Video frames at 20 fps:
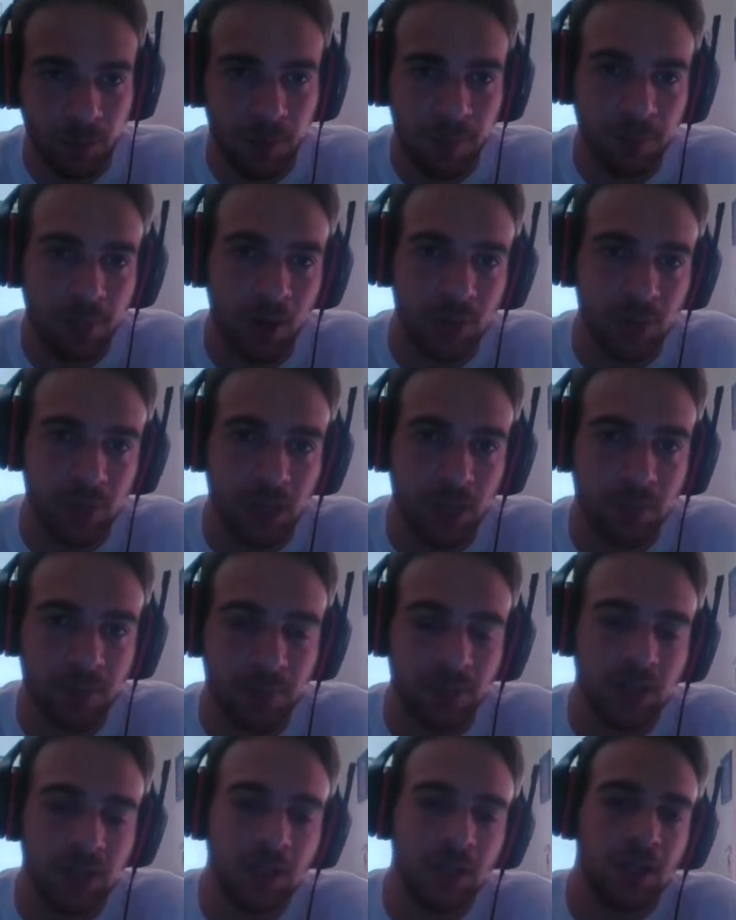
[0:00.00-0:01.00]
power up
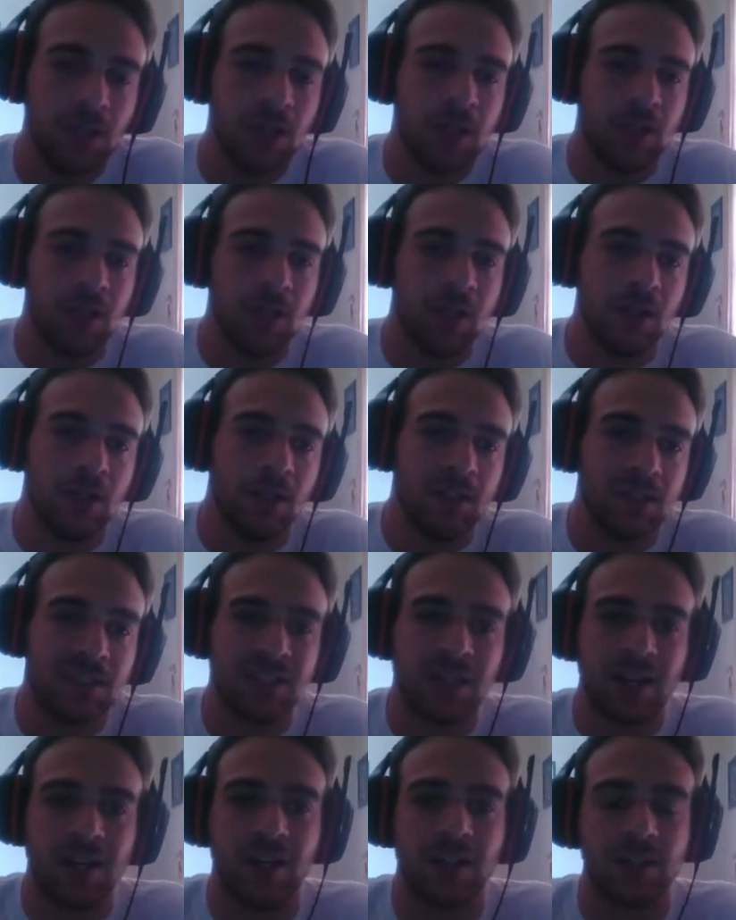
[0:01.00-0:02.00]
this
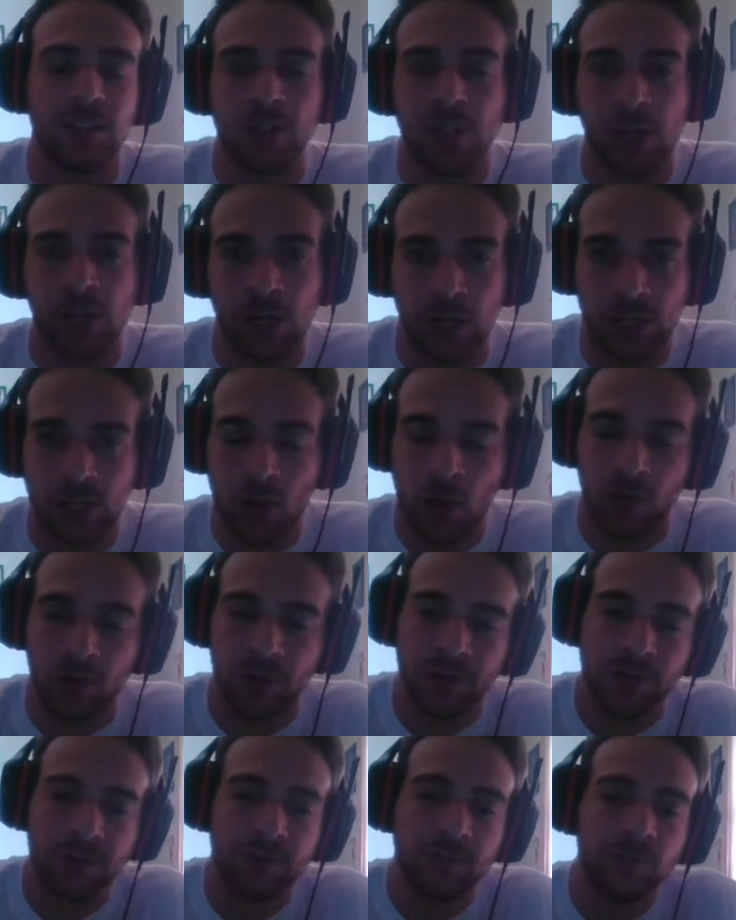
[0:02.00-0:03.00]
card early
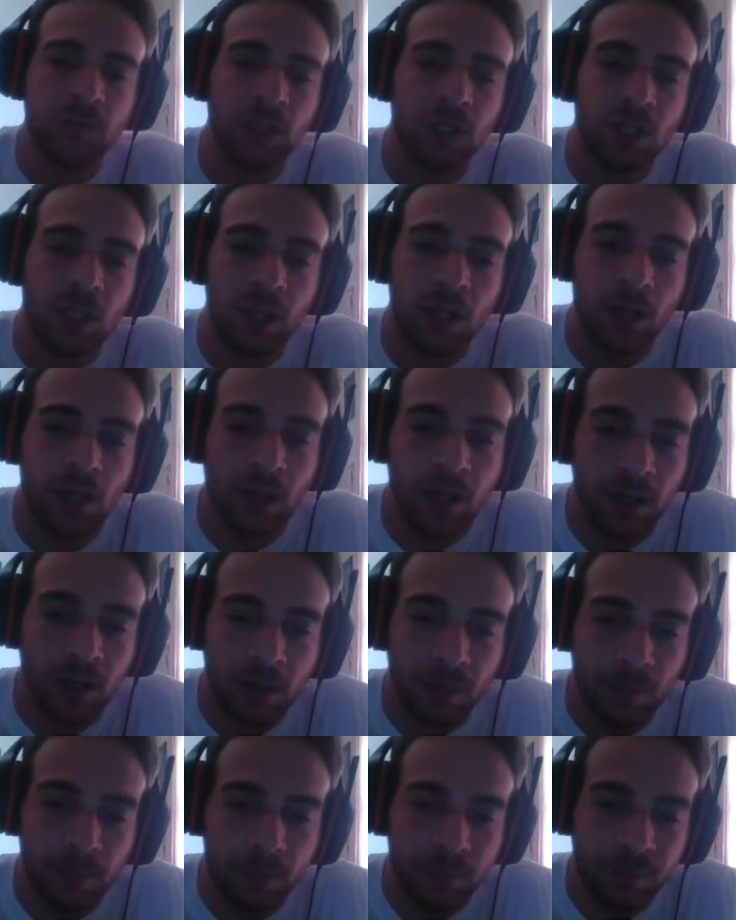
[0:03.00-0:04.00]
on.
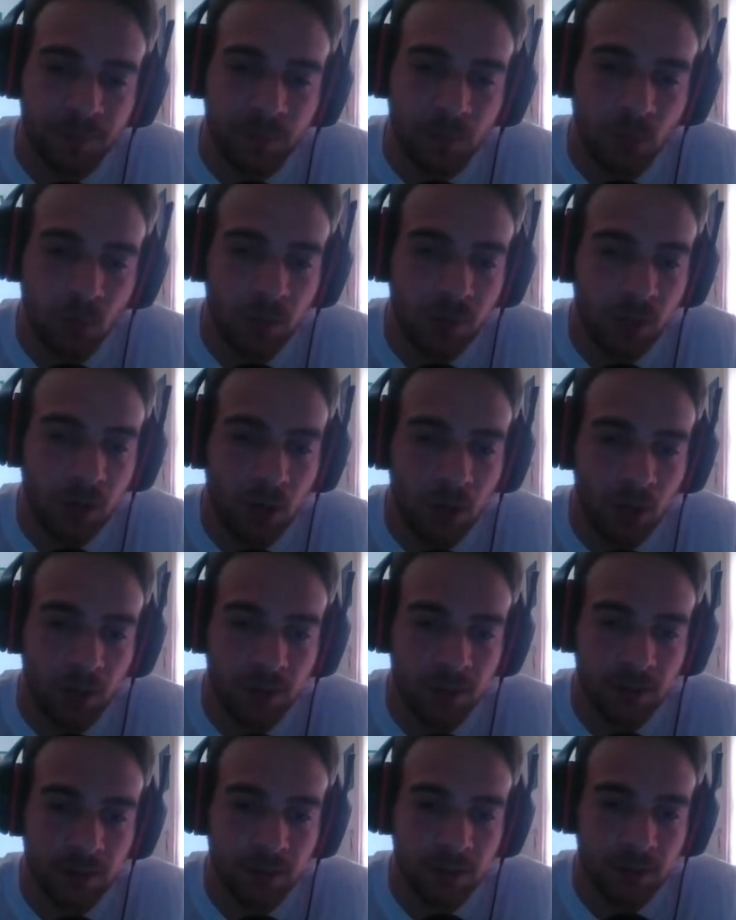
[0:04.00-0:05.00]
Moving
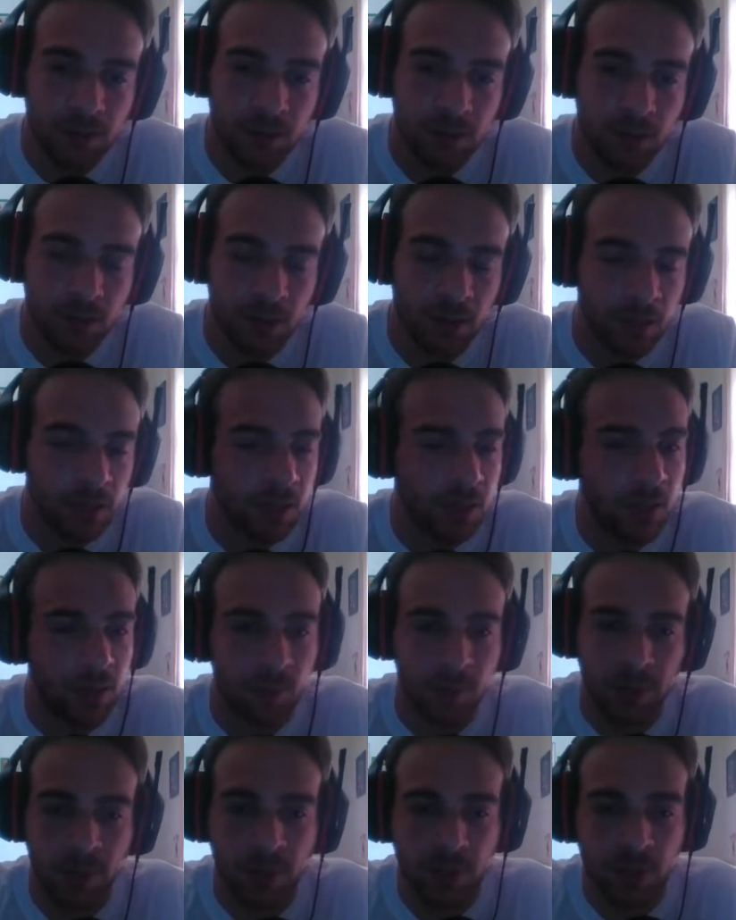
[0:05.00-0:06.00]
on,
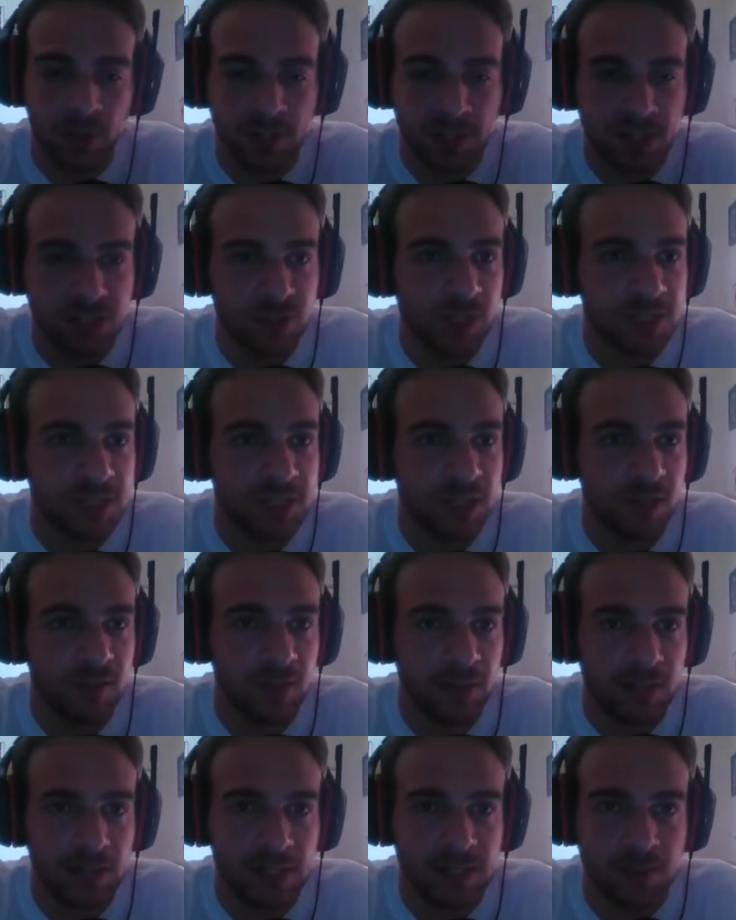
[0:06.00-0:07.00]
we are closing Streak
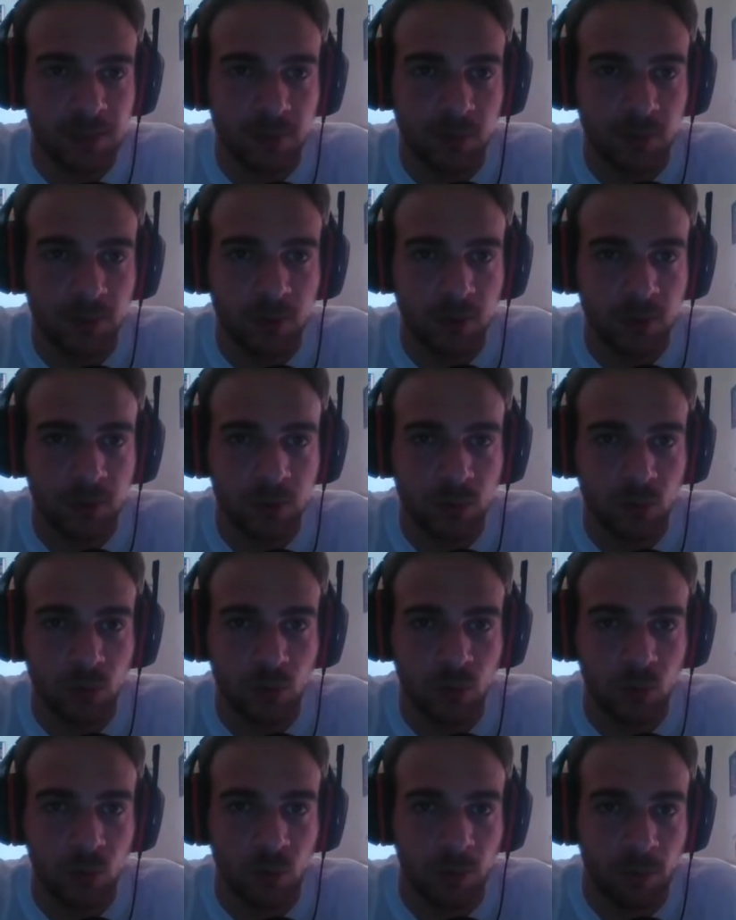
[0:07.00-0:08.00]
7. Let's move on
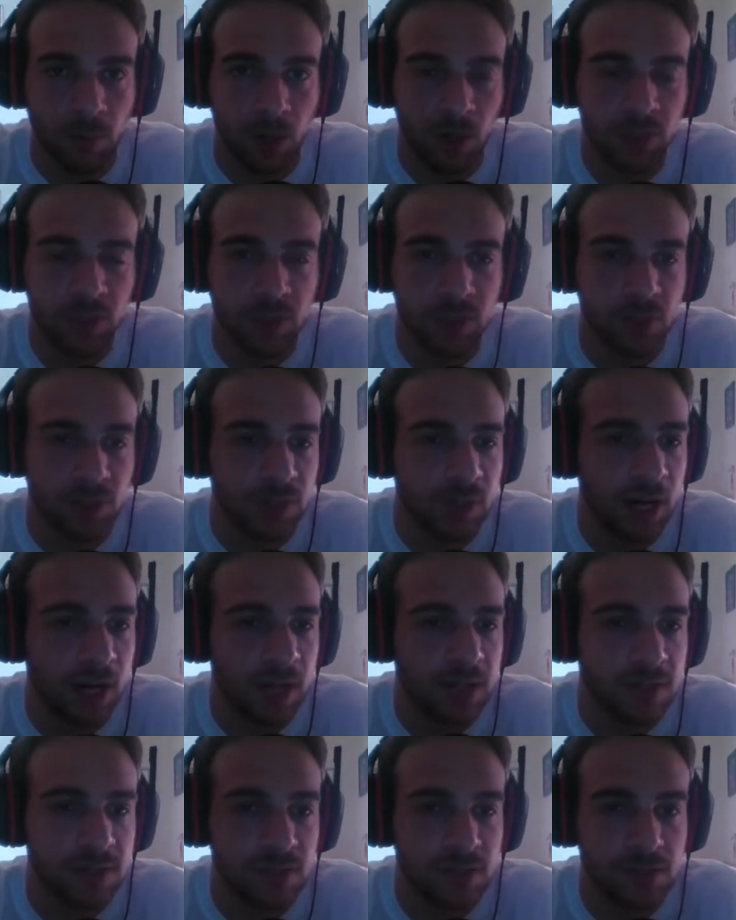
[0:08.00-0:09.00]
to Modern
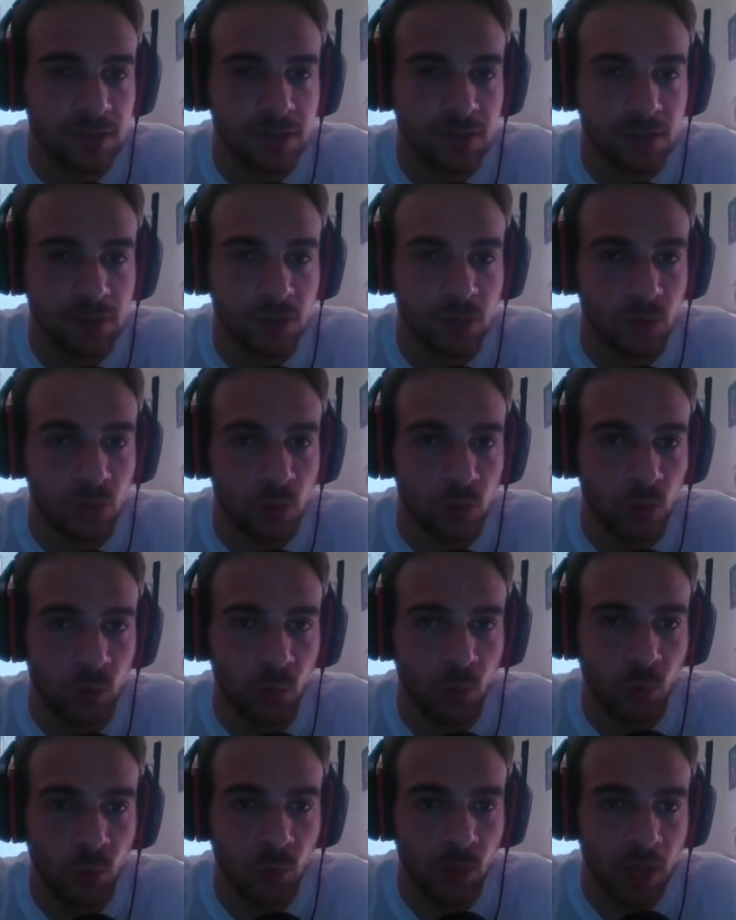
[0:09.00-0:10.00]
Horizons 2.